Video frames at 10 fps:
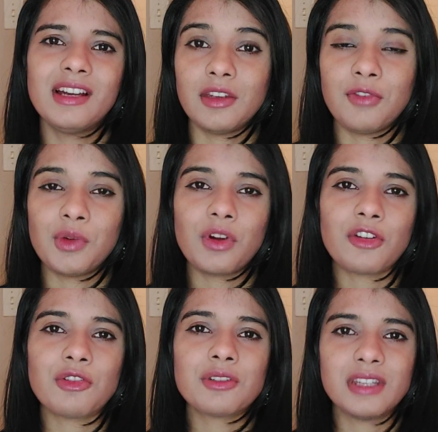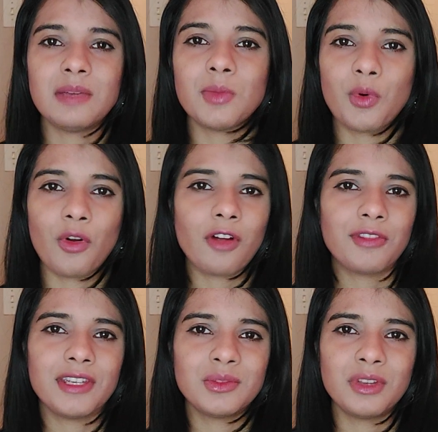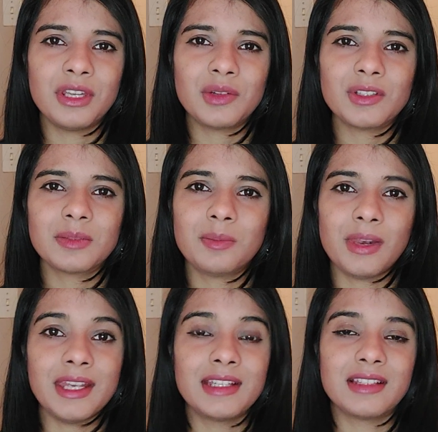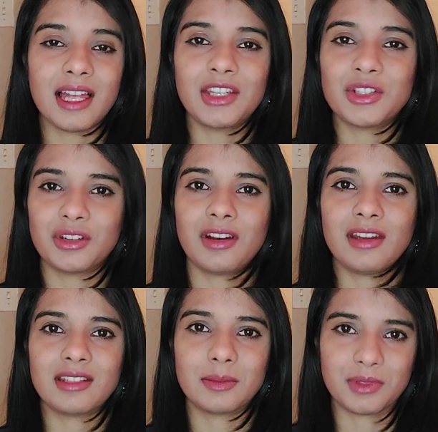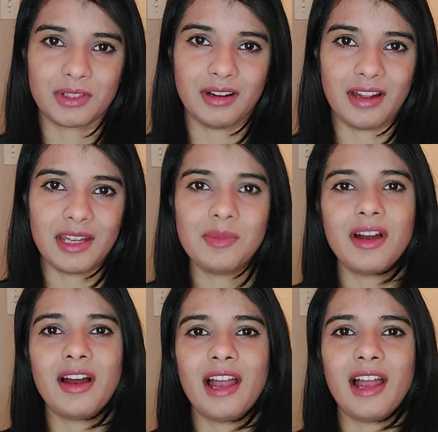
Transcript: If you want to see more of these videos, please like, share, and subscribe.